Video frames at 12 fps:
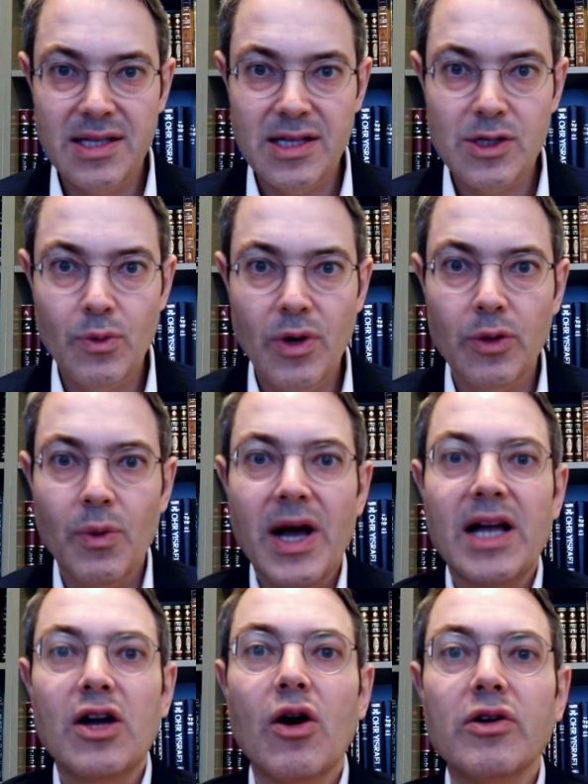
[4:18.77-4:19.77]
in this world where
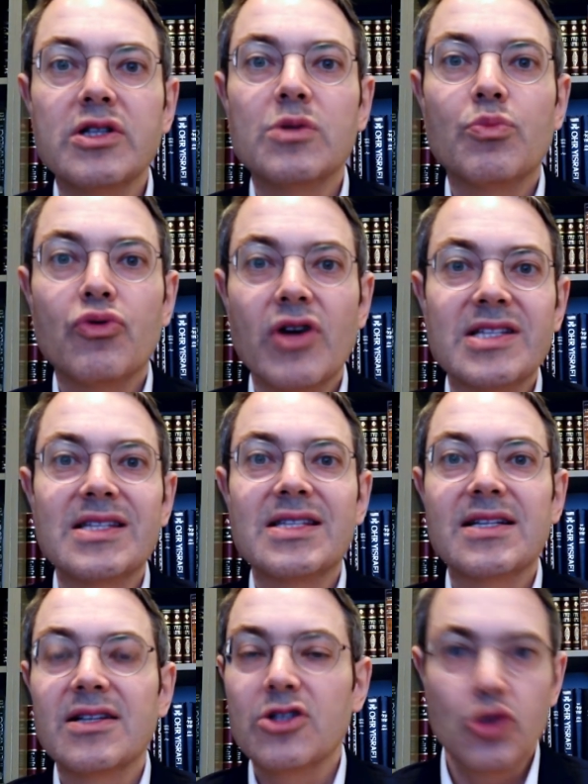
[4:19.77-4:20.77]
God's presence
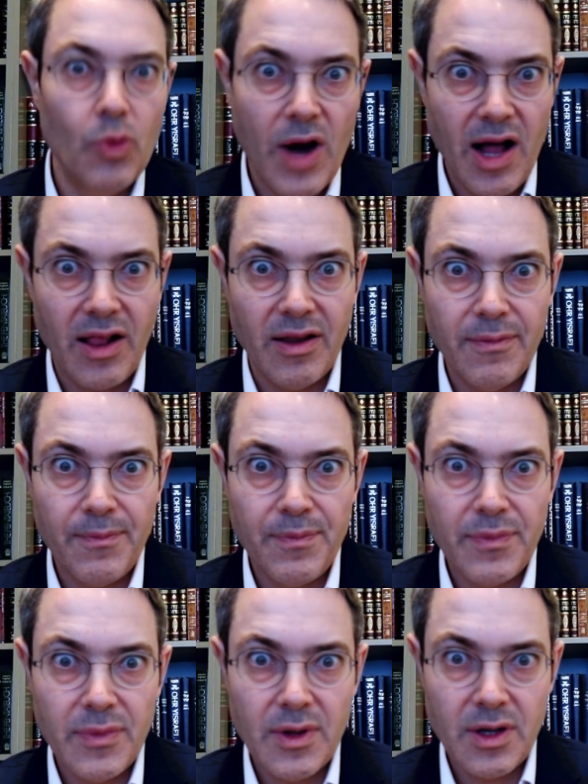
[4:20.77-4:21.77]
can dwell,
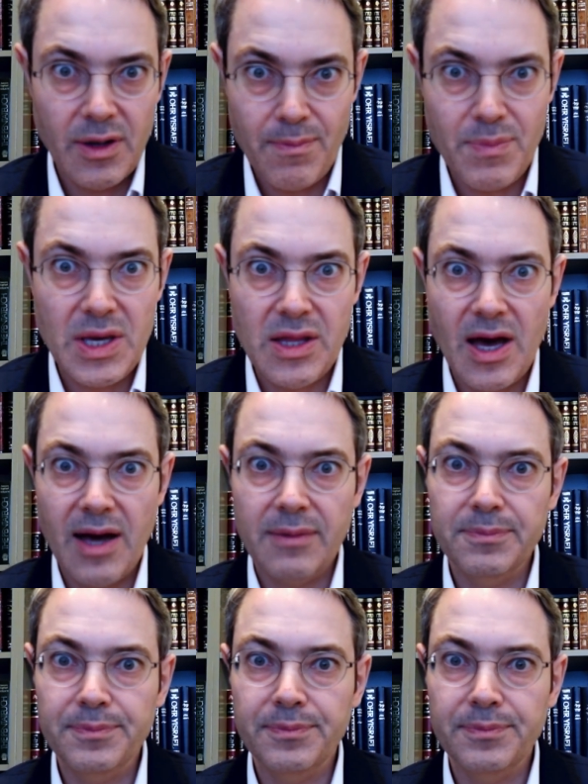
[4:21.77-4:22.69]
can be there.